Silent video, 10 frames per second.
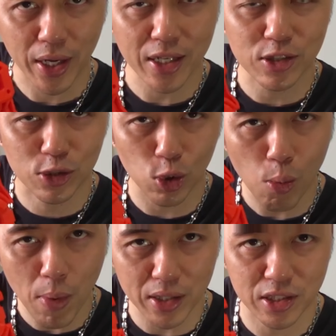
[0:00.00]
has so
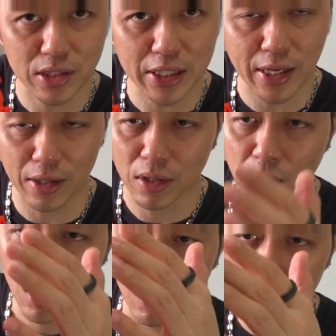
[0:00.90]
much detail.
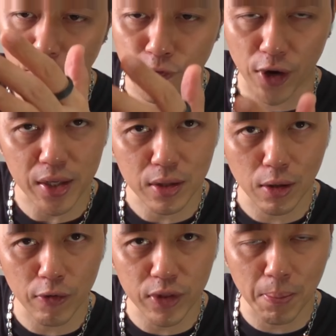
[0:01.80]
On the front
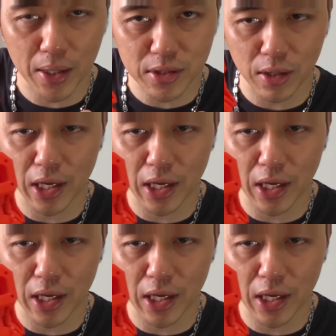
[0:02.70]
of the muzzle